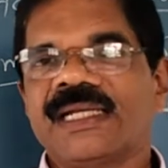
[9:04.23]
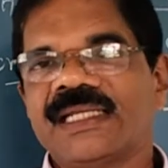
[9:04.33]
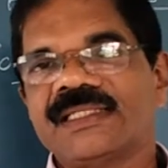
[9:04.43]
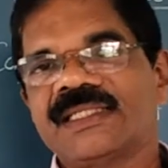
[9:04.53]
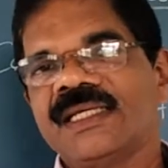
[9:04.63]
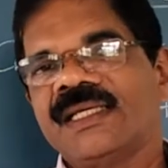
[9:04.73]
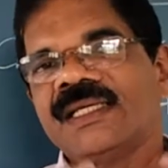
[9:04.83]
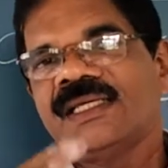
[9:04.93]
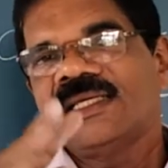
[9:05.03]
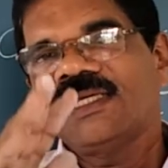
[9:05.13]
is,
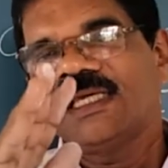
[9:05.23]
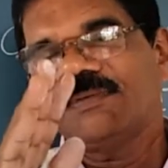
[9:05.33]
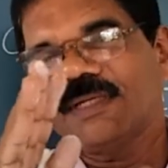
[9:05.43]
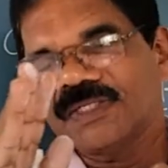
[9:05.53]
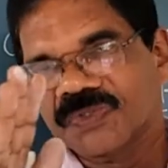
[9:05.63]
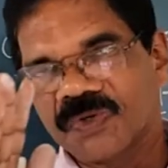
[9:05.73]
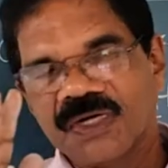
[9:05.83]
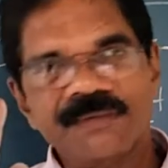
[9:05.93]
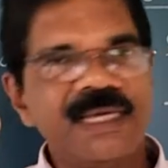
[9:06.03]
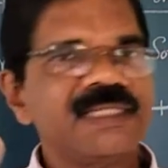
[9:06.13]
if a
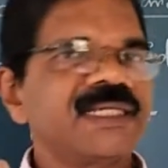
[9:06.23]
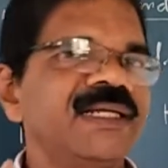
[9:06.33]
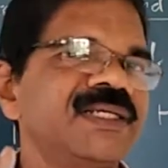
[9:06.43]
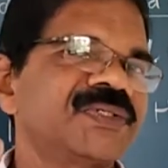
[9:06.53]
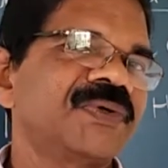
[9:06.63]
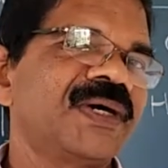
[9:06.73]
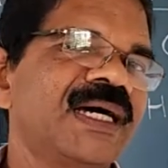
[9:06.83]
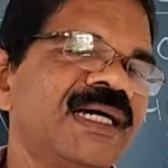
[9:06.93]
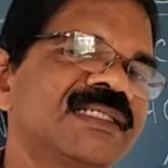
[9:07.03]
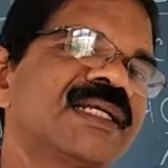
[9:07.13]
strong base and a strong
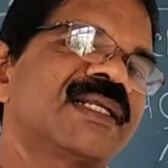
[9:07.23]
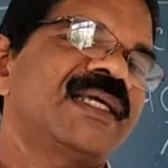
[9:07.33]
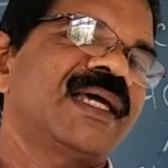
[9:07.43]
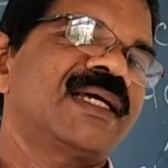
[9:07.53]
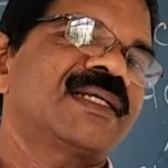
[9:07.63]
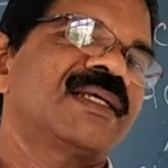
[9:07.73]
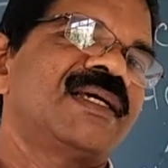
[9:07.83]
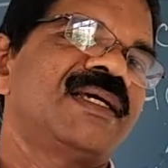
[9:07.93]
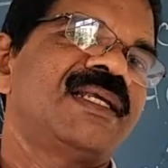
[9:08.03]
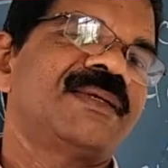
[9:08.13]
acid
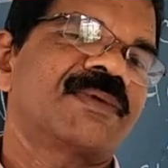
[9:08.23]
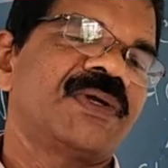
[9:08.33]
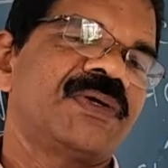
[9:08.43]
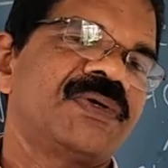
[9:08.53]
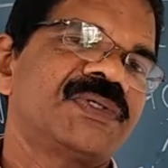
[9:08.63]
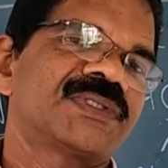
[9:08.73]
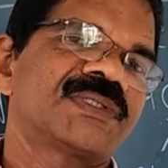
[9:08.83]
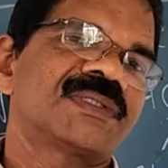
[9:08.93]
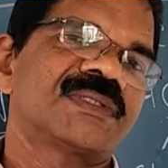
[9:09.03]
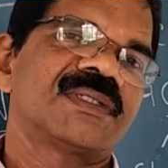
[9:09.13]
react, it
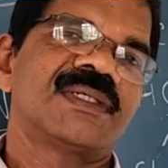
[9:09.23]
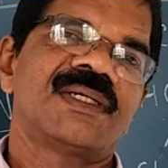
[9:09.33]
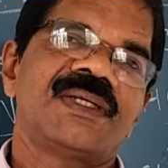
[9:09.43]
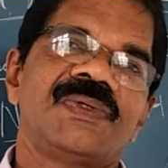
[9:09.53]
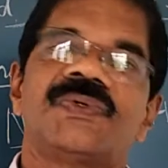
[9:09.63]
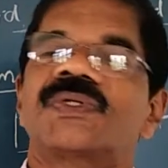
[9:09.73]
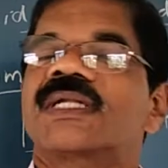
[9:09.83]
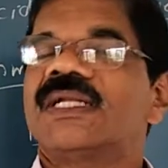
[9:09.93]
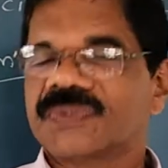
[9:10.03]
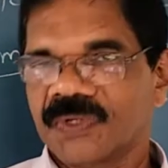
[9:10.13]
produces
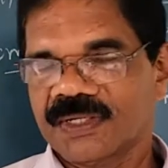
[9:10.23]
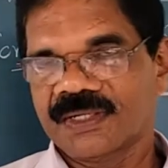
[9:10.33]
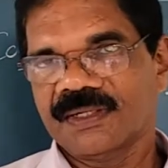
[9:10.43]
neutral salt.